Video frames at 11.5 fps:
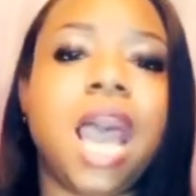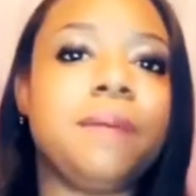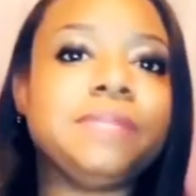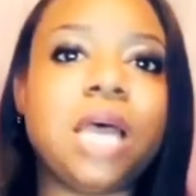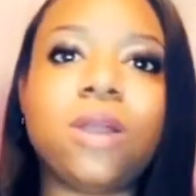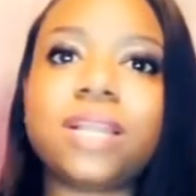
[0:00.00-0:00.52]
I'm
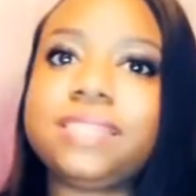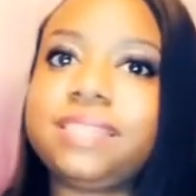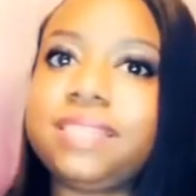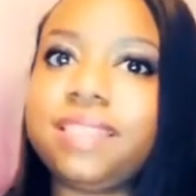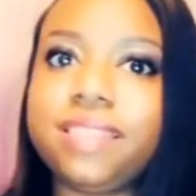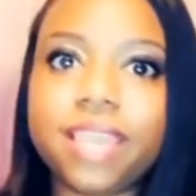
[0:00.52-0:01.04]
talking
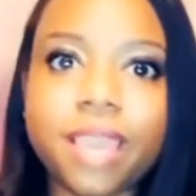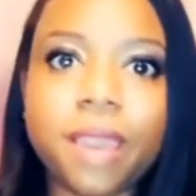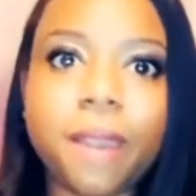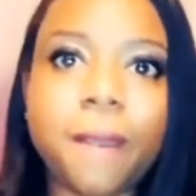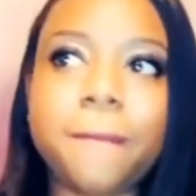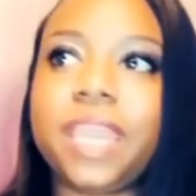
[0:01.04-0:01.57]
to
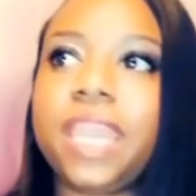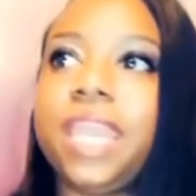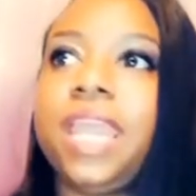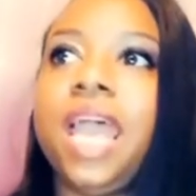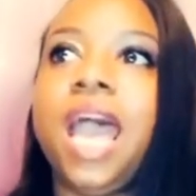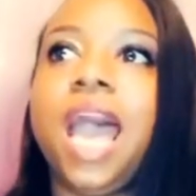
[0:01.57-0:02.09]
them,
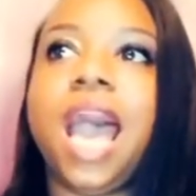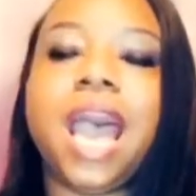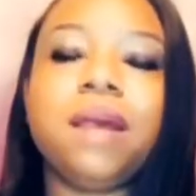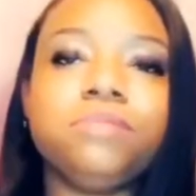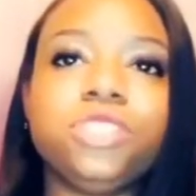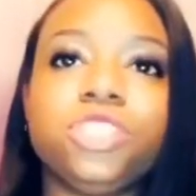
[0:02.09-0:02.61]
and
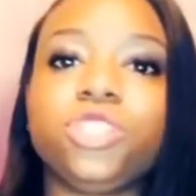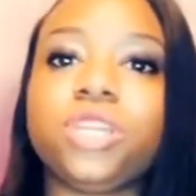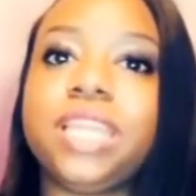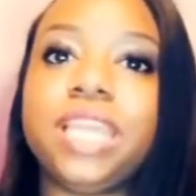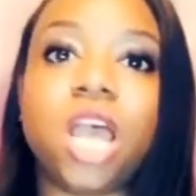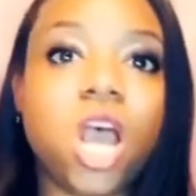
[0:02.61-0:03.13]
I'm just trying
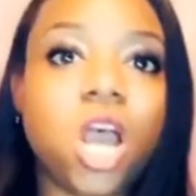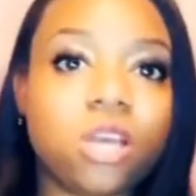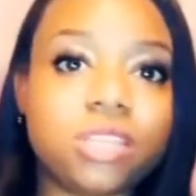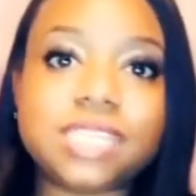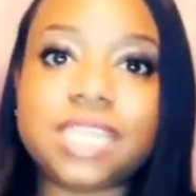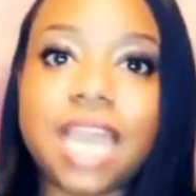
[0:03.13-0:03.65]
to get all
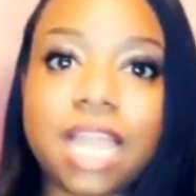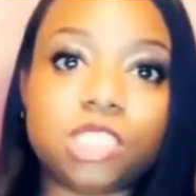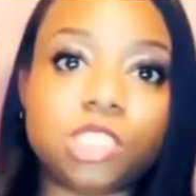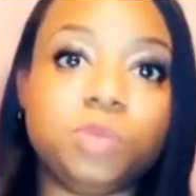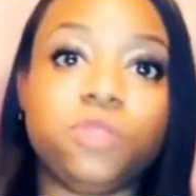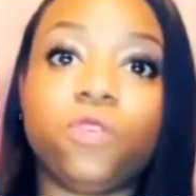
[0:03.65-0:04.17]
this
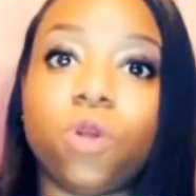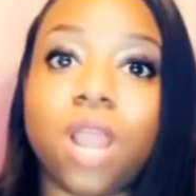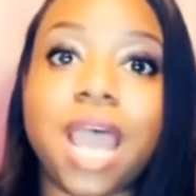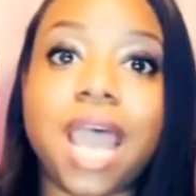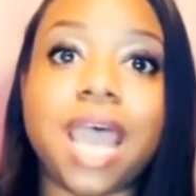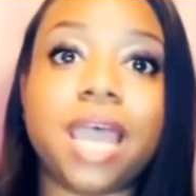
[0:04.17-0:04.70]
knowledge before
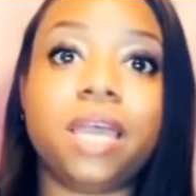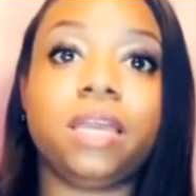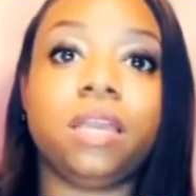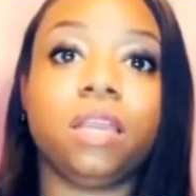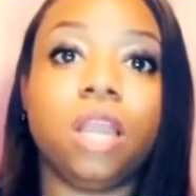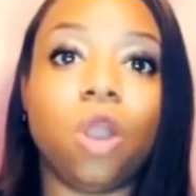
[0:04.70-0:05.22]
I
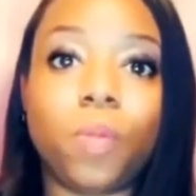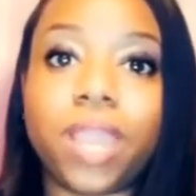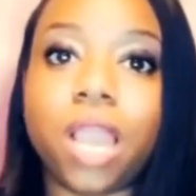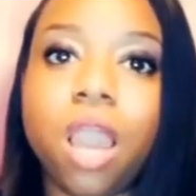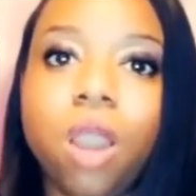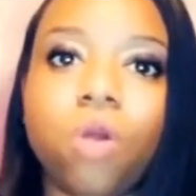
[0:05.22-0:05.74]
go
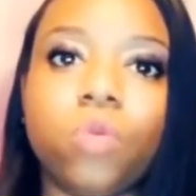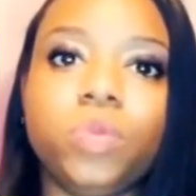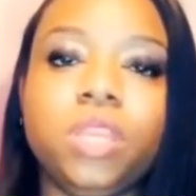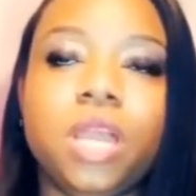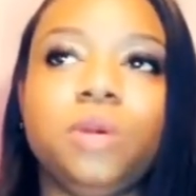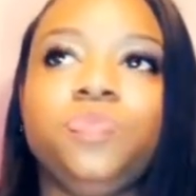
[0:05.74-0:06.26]
back home,
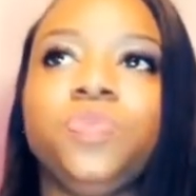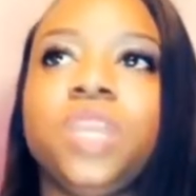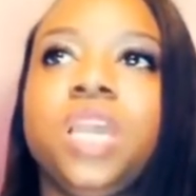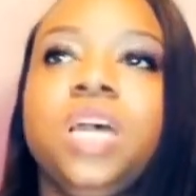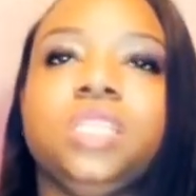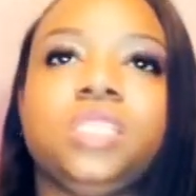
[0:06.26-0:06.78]

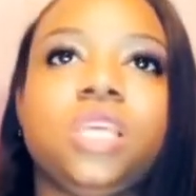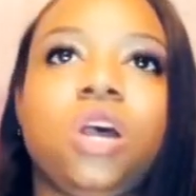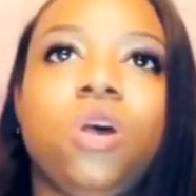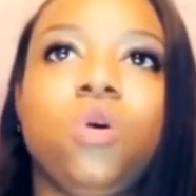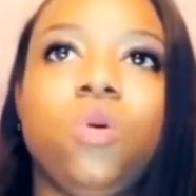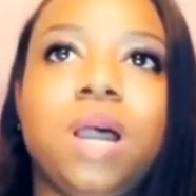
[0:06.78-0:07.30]

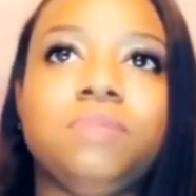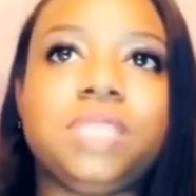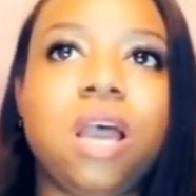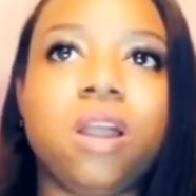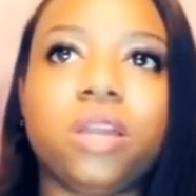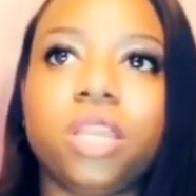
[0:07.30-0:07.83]
So I'm
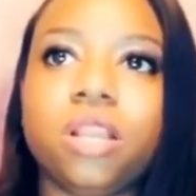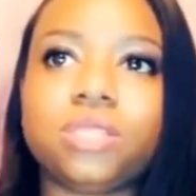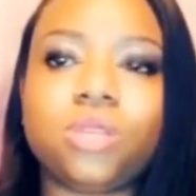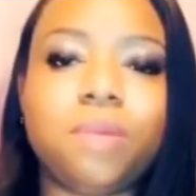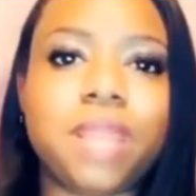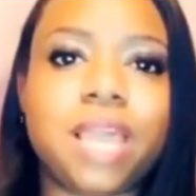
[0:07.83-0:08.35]
talking to her.
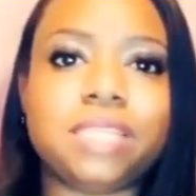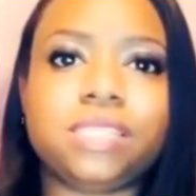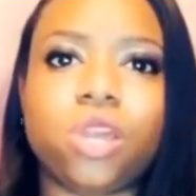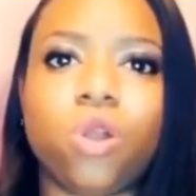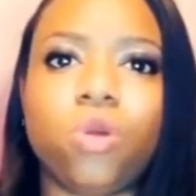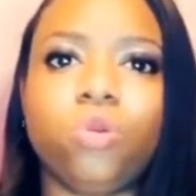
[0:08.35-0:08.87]
So I'm like,
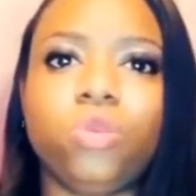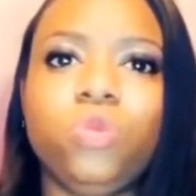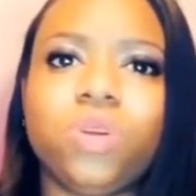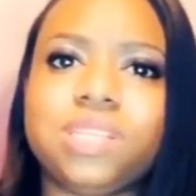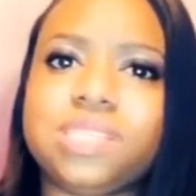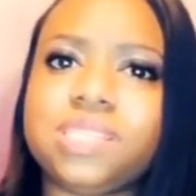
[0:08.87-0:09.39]
so you
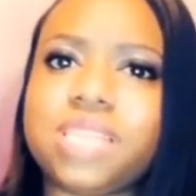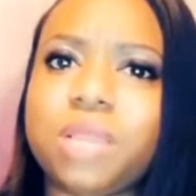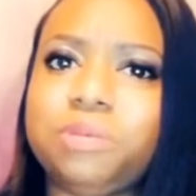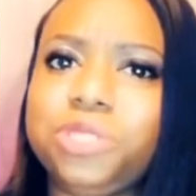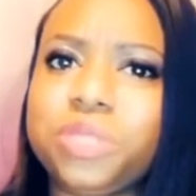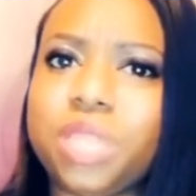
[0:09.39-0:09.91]
want us to stay
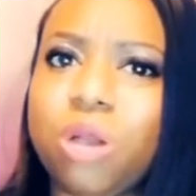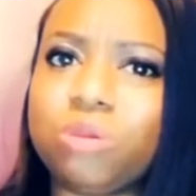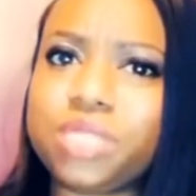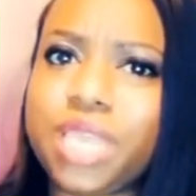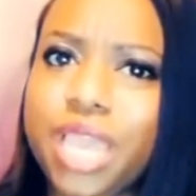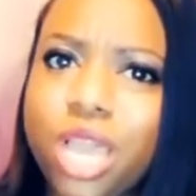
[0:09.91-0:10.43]
with you at the
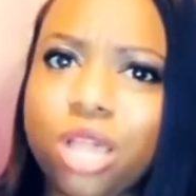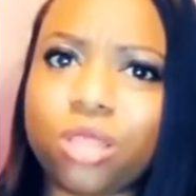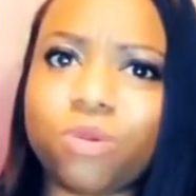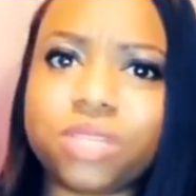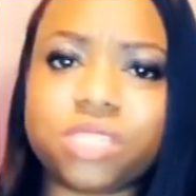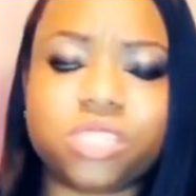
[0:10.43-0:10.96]
hotel
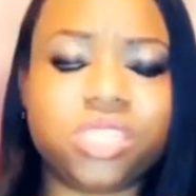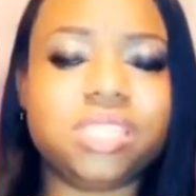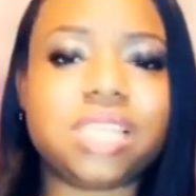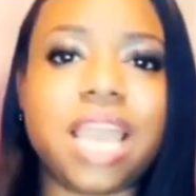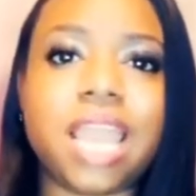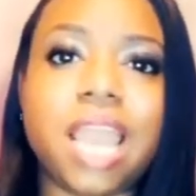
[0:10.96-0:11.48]
or what's it?
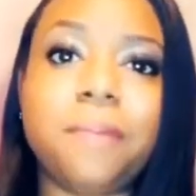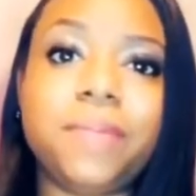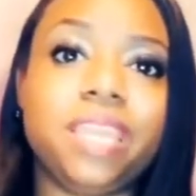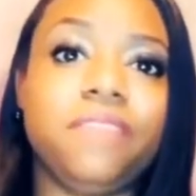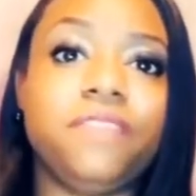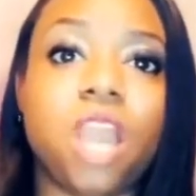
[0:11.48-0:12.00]
She's like, I
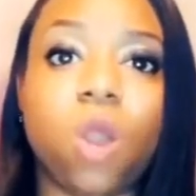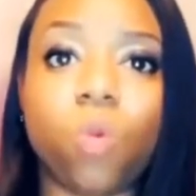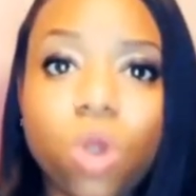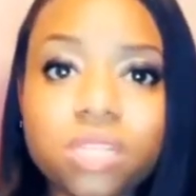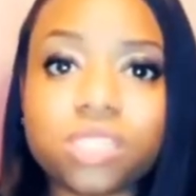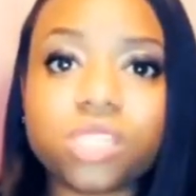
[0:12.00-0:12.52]
mean, if y'all
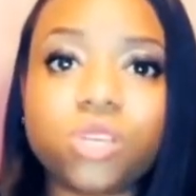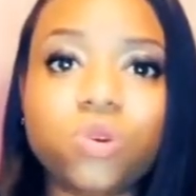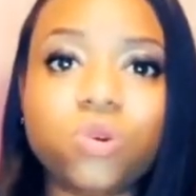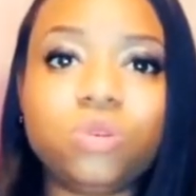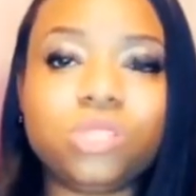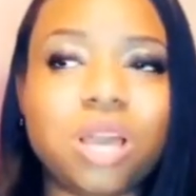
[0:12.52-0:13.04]
want
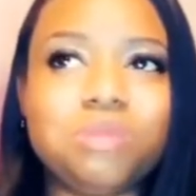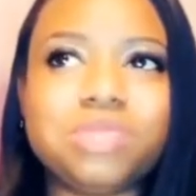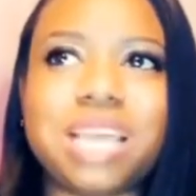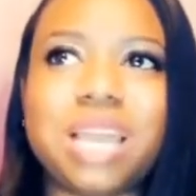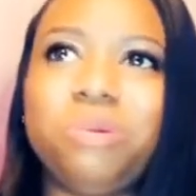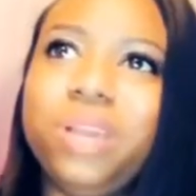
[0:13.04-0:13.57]
to. So I
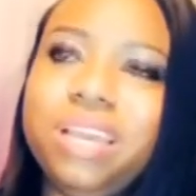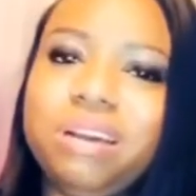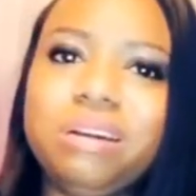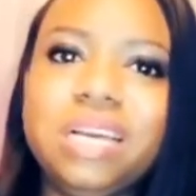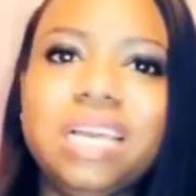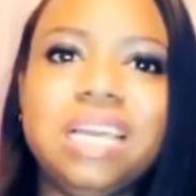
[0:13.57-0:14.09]
was like,
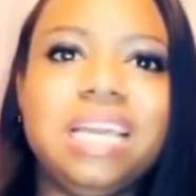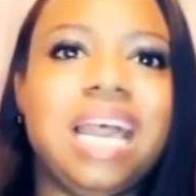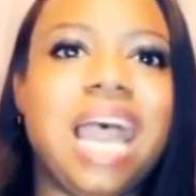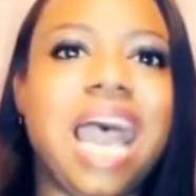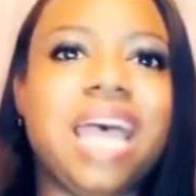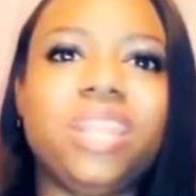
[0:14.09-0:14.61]
well,
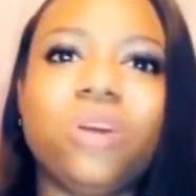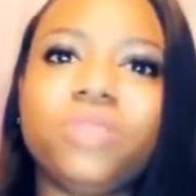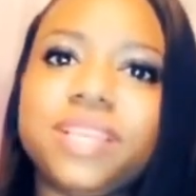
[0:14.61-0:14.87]
I